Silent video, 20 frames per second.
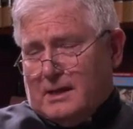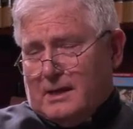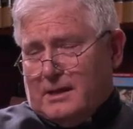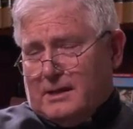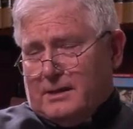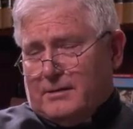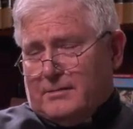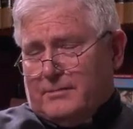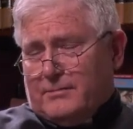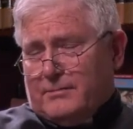
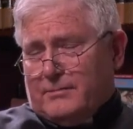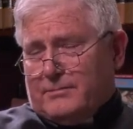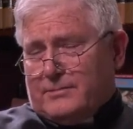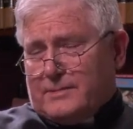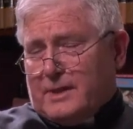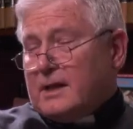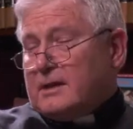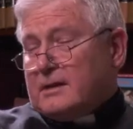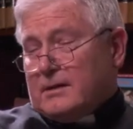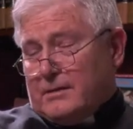
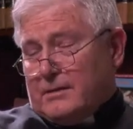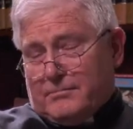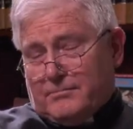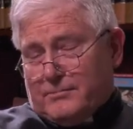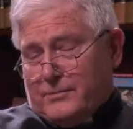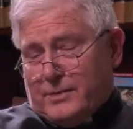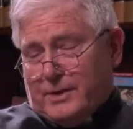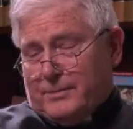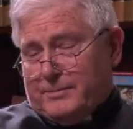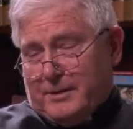then
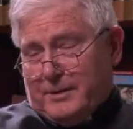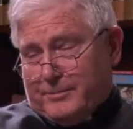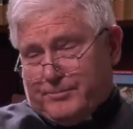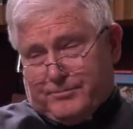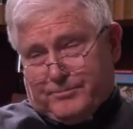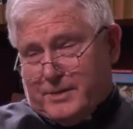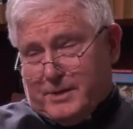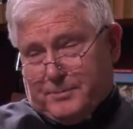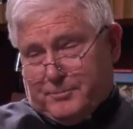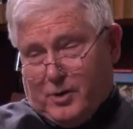will be